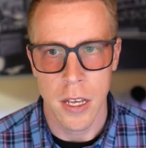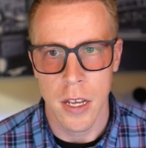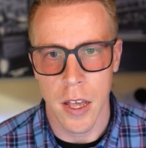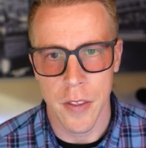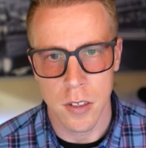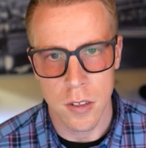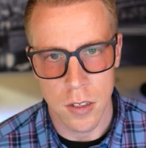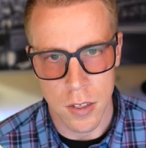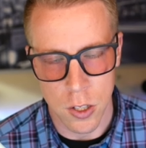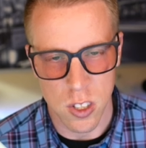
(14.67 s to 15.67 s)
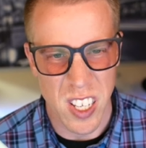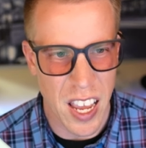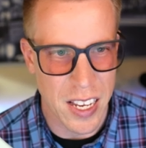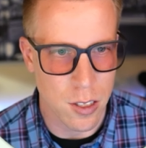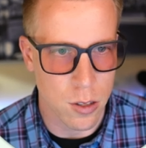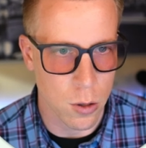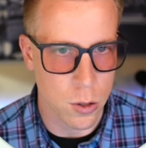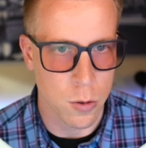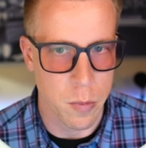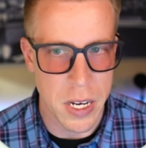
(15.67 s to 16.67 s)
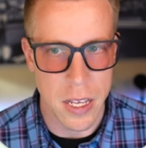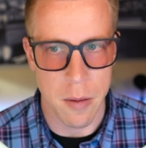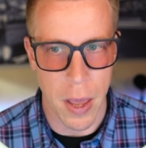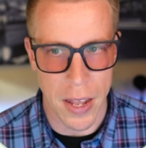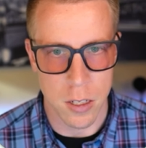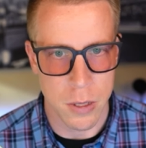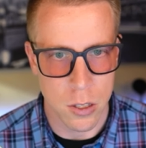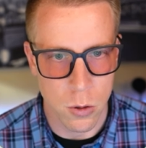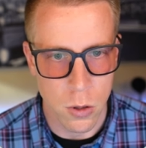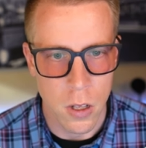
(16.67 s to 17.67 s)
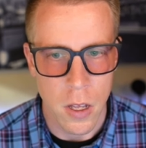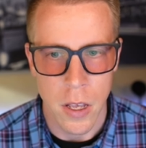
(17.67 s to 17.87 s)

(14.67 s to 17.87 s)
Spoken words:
and this is essentially a social media management tool.